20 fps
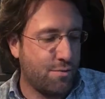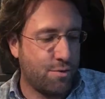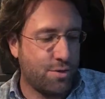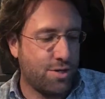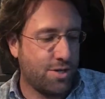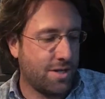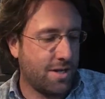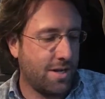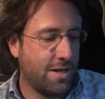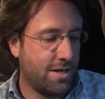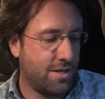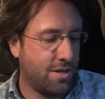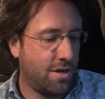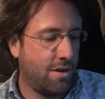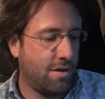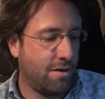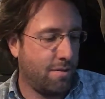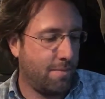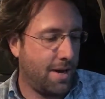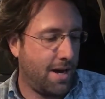we're just going
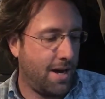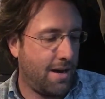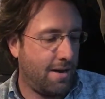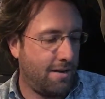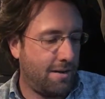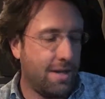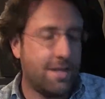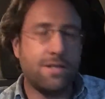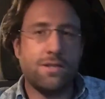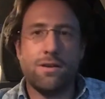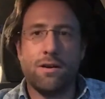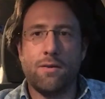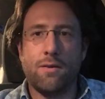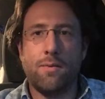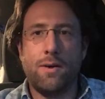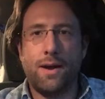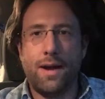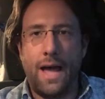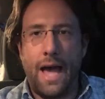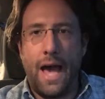to let's talk
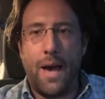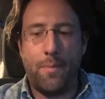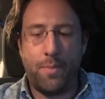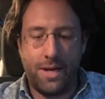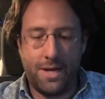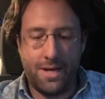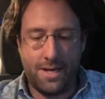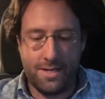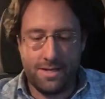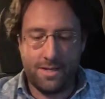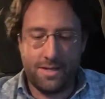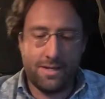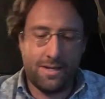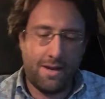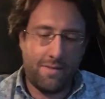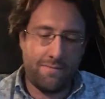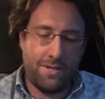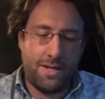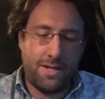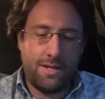about happiness, because
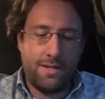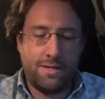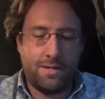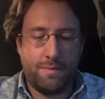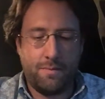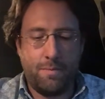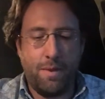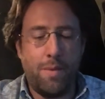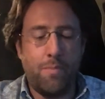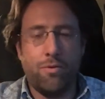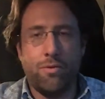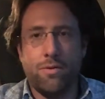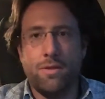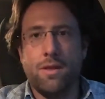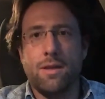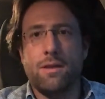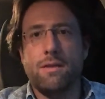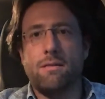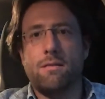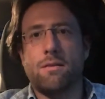I've seen some people
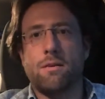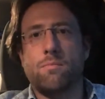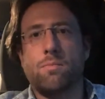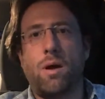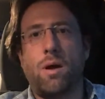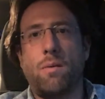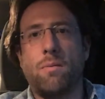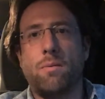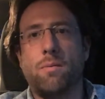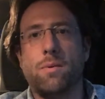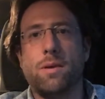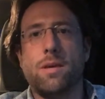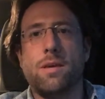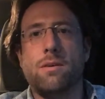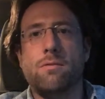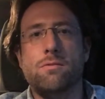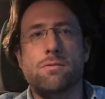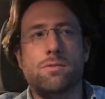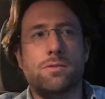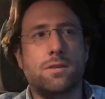that could probably
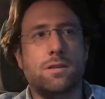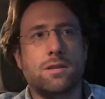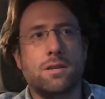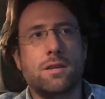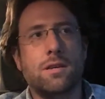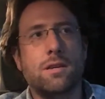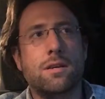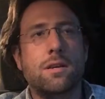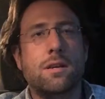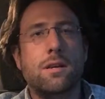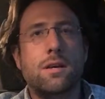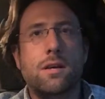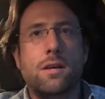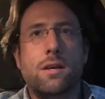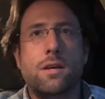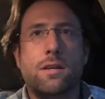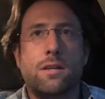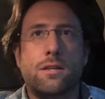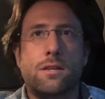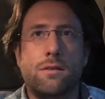use to
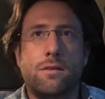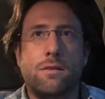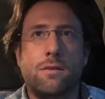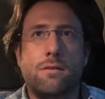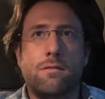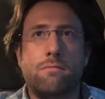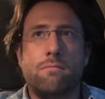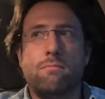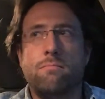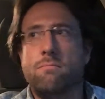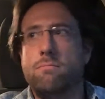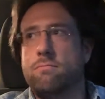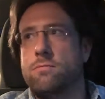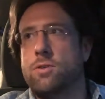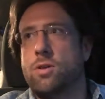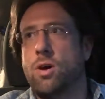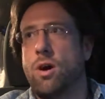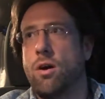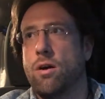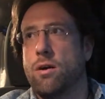
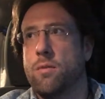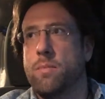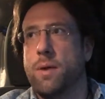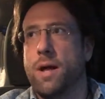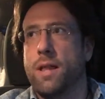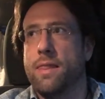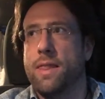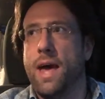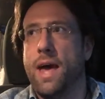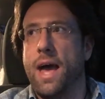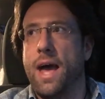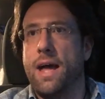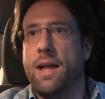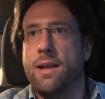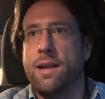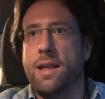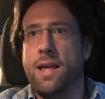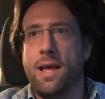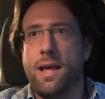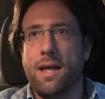talk about that
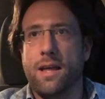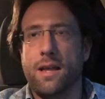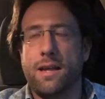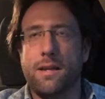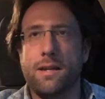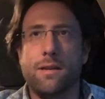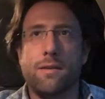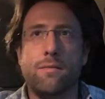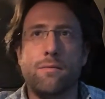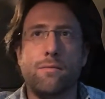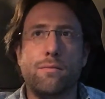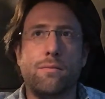and